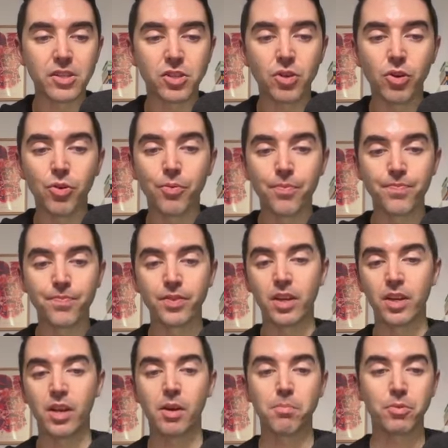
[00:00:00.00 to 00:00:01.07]
So
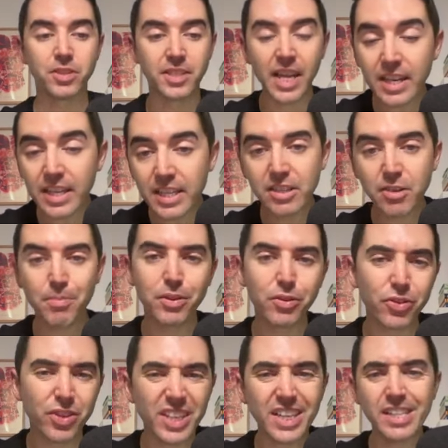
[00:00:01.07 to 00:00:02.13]
Mercedes have been
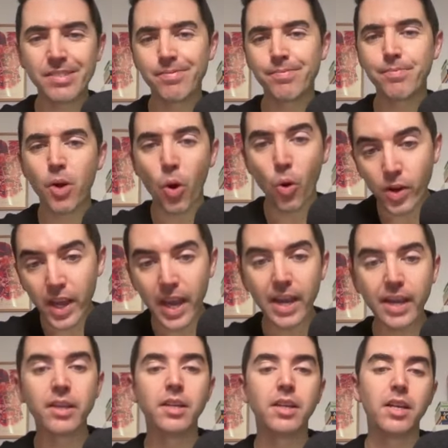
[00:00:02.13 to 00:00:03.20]
looking
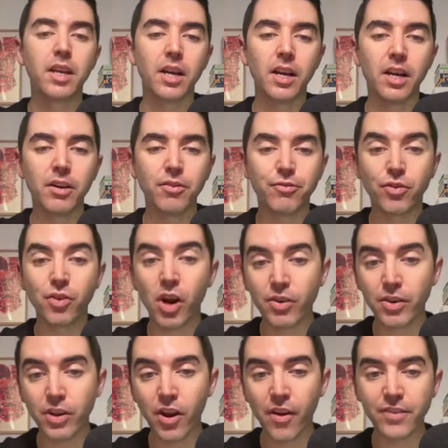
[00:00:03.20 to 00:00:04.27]
okay.
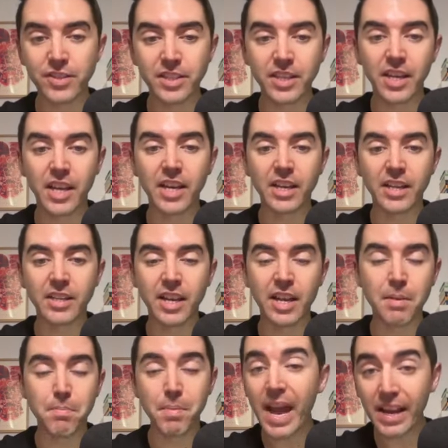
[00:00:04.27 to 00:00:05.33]
Ferrari obviously had
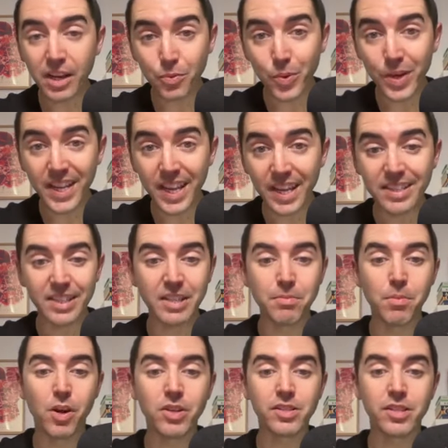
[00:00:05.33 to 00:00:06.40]
a banging weekend in
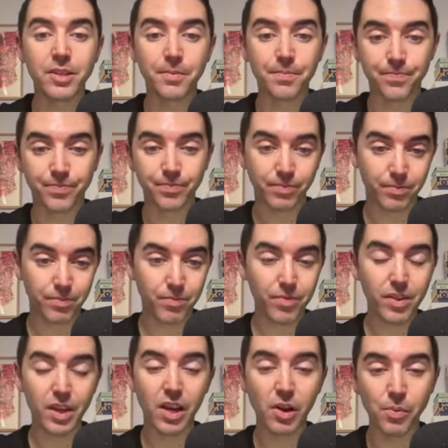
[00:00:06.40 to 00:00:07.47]
Monza.
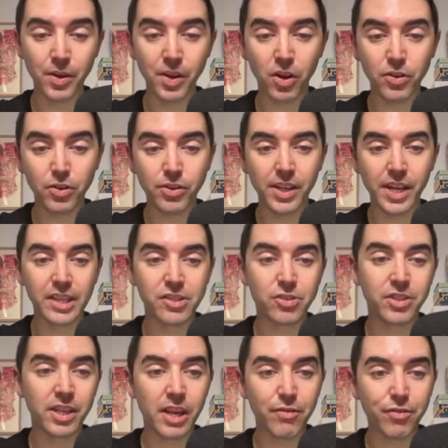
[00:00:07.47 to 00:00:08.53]
We all know that.
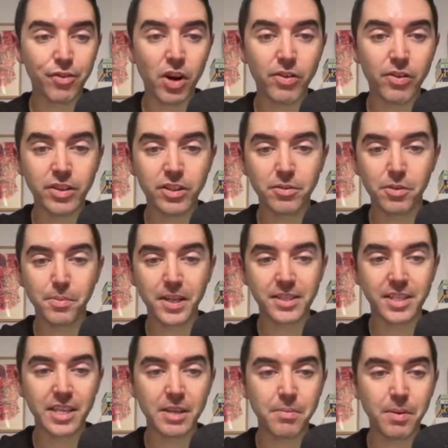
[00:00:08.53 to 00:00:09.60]
So to get Ferrari into my
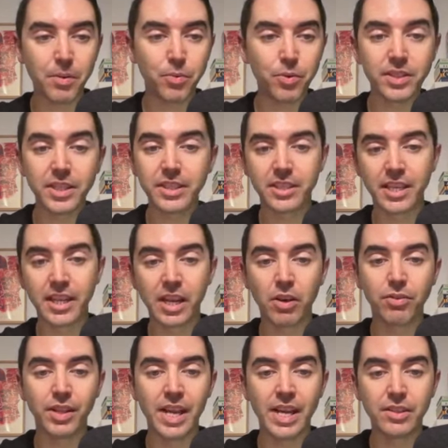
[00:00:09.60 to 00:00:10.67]
team, I would need to take
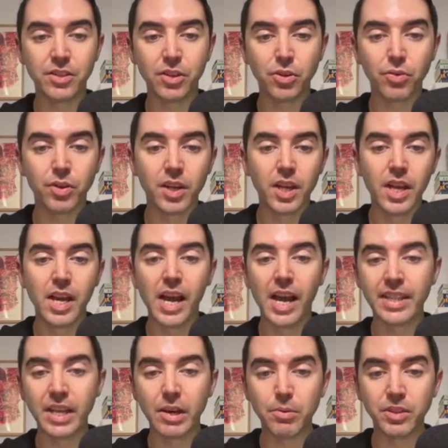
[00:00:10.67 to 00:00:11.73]
out Lando,
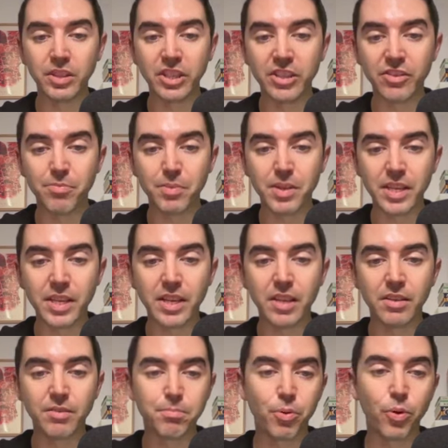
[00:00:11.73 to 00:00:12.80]
and that would leave
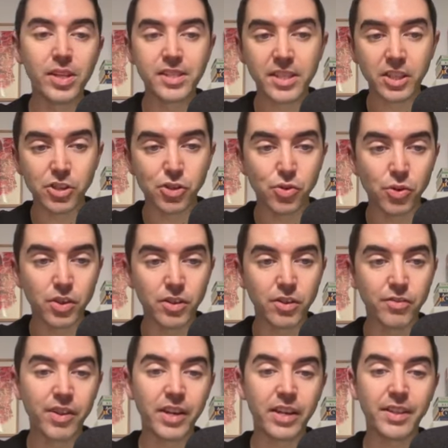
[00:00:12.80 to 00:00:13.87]
me 0.6 short
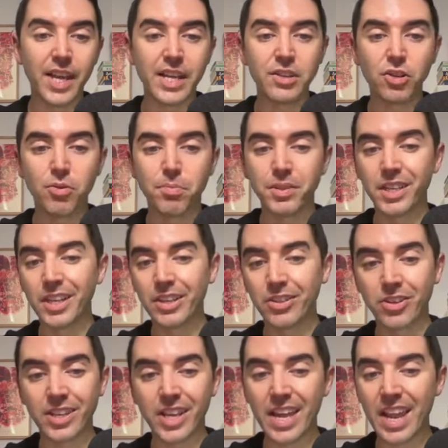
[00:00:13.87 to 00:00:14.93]
of getting Lando, but then I
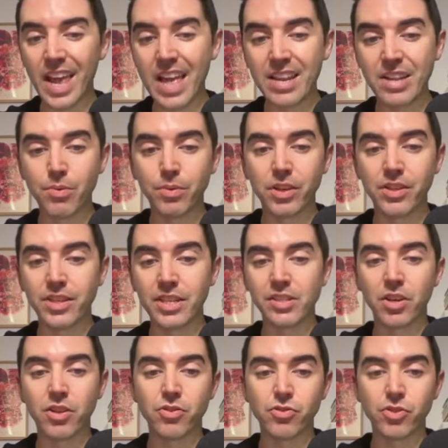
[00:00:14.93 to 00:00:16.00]
could get any one of these
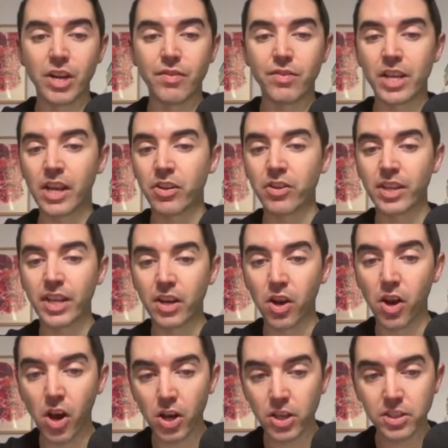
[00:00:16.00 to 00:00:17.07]
other drivers. I could get
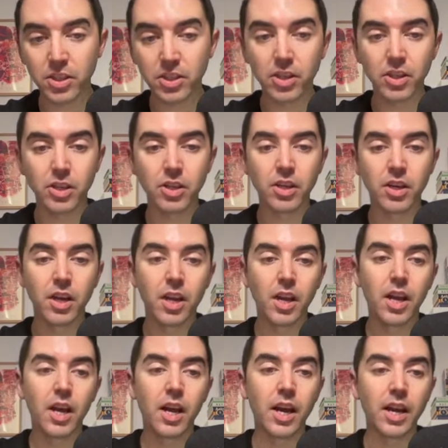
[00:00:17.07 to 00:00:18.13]
Oscar,
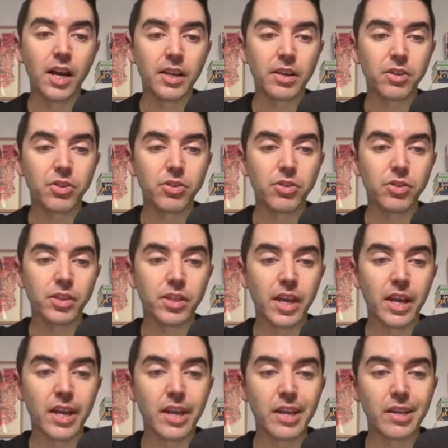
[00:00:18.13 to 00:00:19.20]
I could
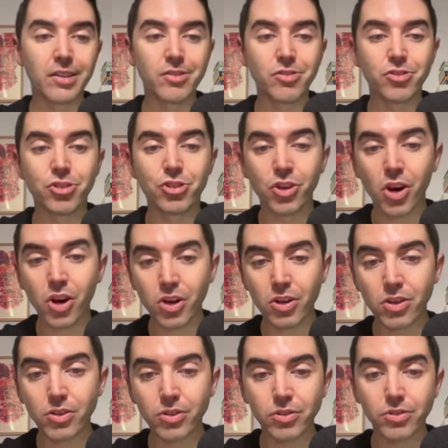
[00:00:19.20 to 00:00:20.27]
get
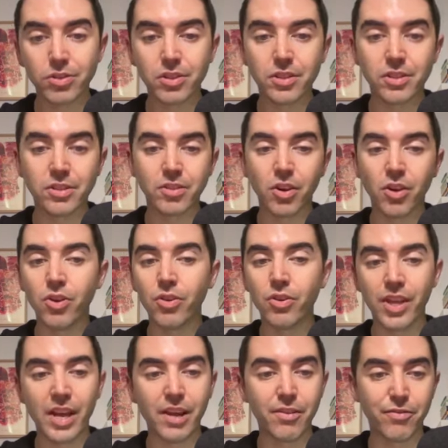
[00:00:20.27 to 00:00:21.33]
Charles, all
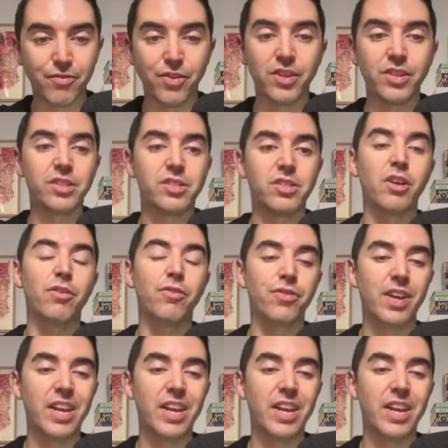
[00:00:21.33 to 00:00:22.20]
that fun stuff.